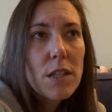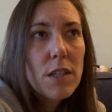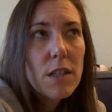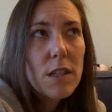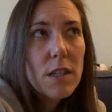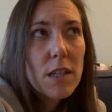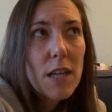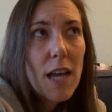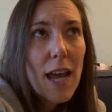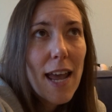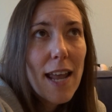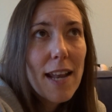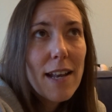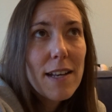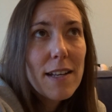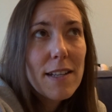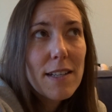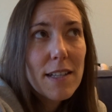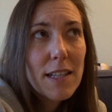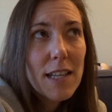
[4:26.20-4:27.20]

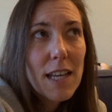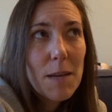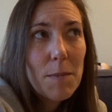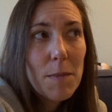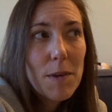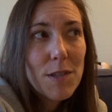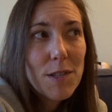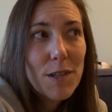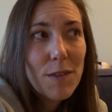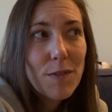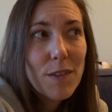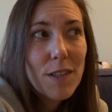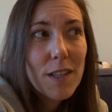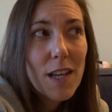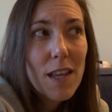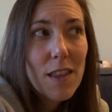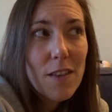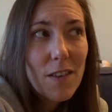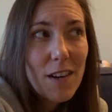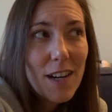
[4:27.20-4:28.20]
tend to keep my stuff
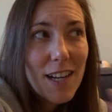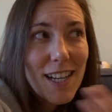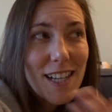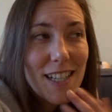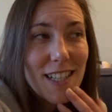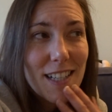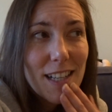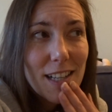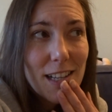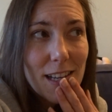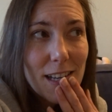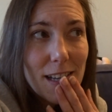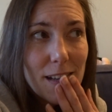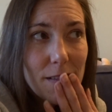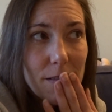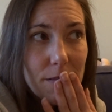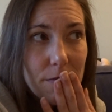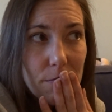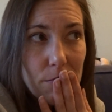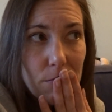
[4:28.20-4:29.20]
together. I actually
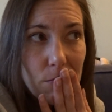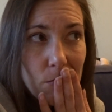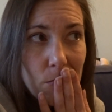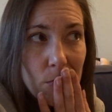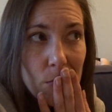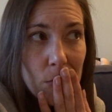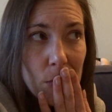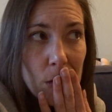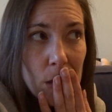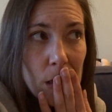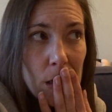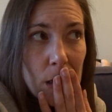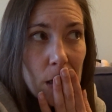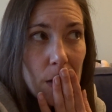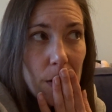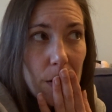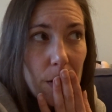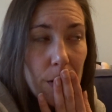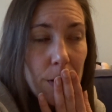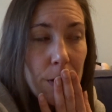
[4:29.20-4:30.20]
have
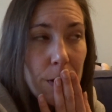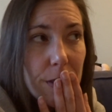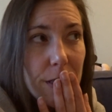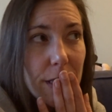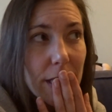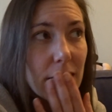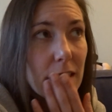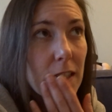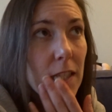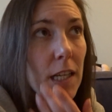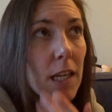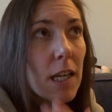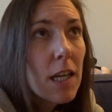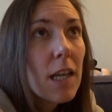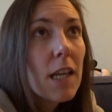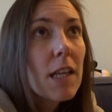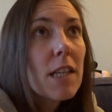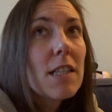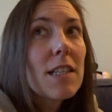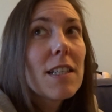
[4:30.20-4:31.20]
6
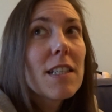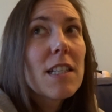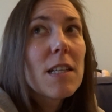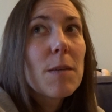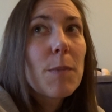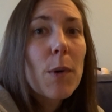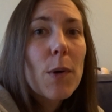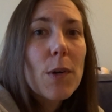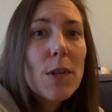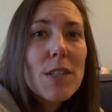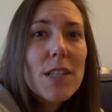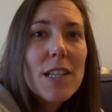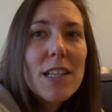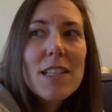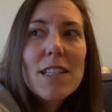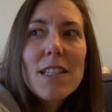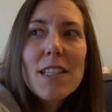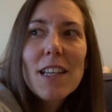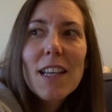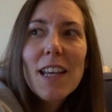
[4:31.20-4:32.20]
Disney
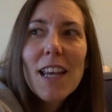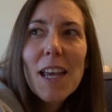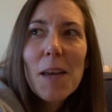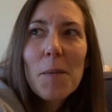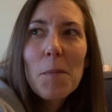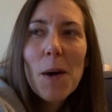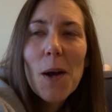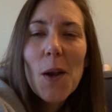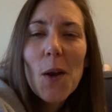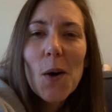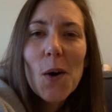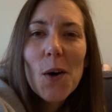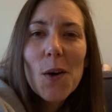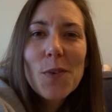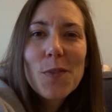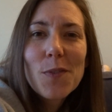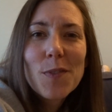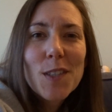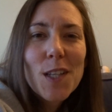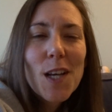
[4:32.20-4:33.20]
boxes in my
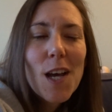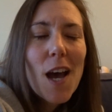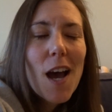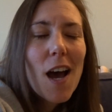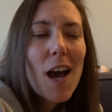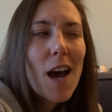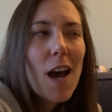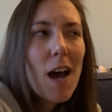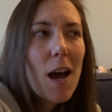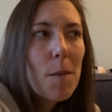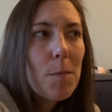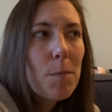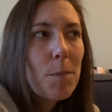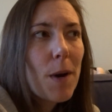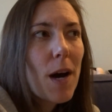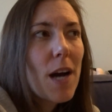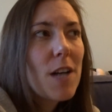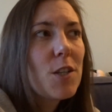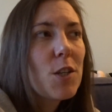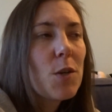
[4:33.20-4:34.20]
loft,
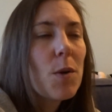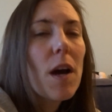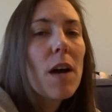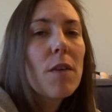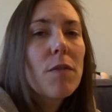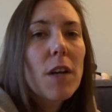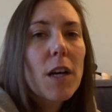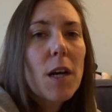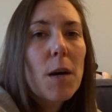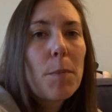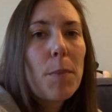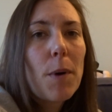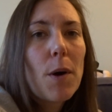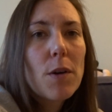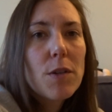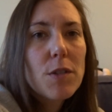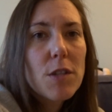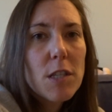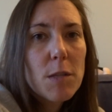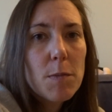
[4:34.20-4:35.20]
but I do have like a
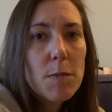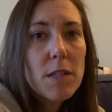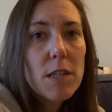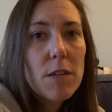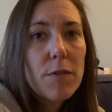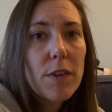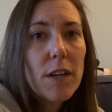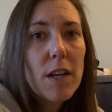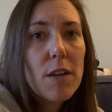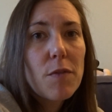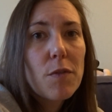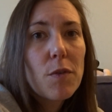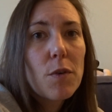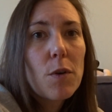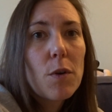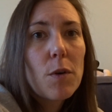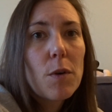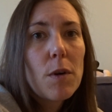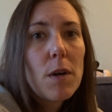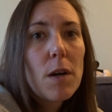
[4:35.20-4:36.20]
box that's specifically
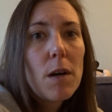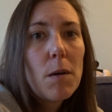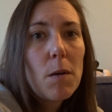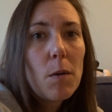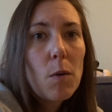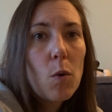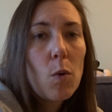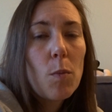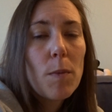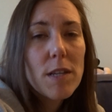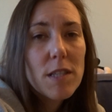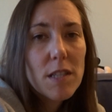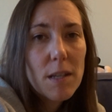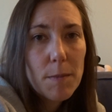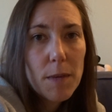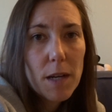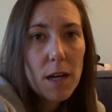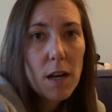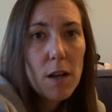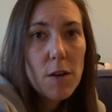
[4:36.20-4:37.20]
for all my
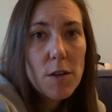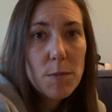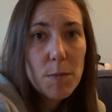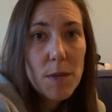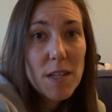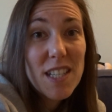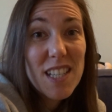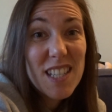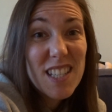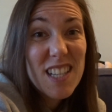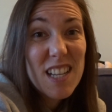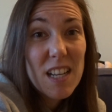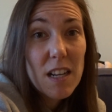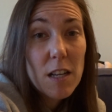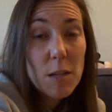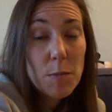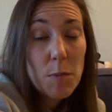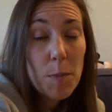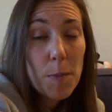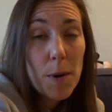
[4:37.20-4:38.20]
summer clothes, my Disney
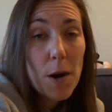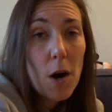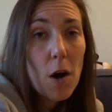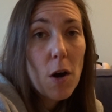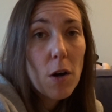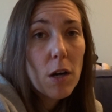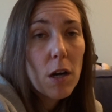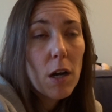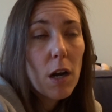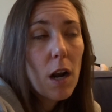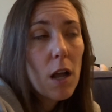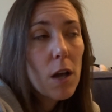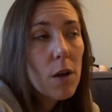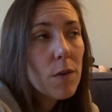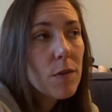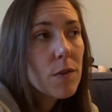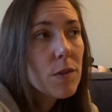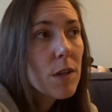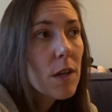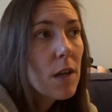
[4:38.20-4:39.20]
clothes, my park
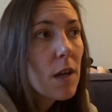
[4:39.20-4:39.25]
clothes.